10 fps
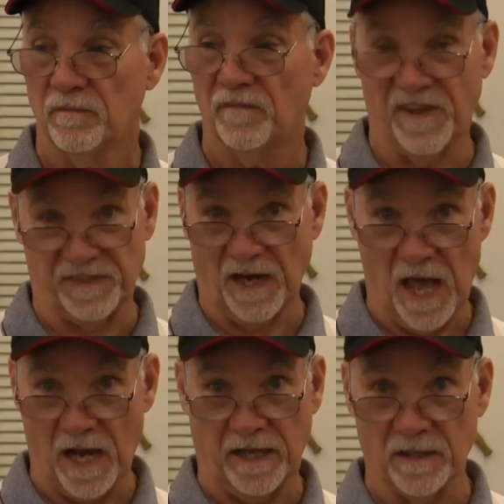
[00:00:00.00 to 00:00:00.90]
fit the
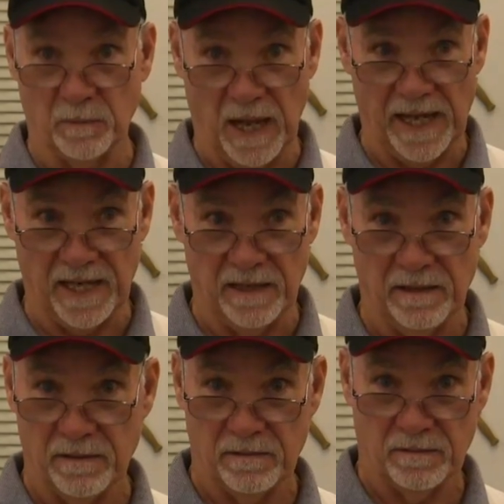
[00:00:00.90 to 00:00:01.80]
lock and the blade
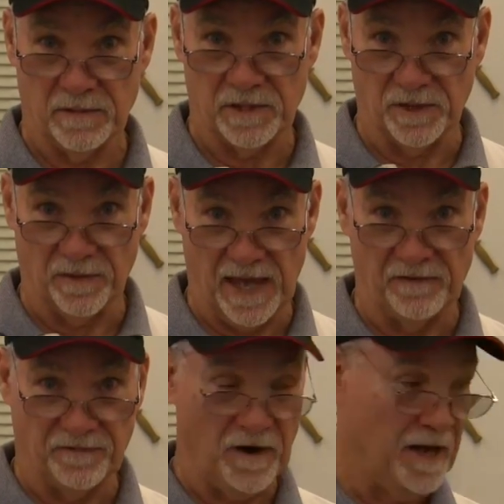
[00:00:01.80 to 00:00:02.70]
to that
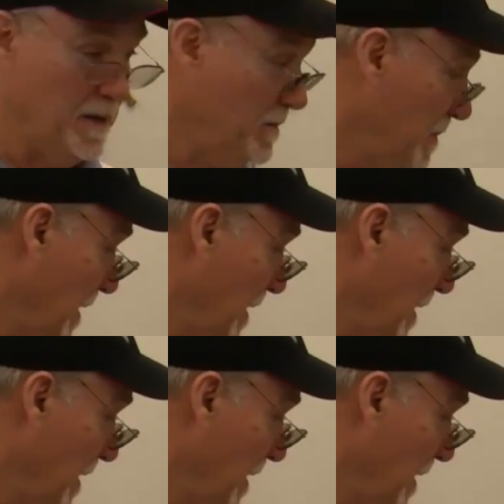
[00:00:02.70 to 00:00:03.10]
frame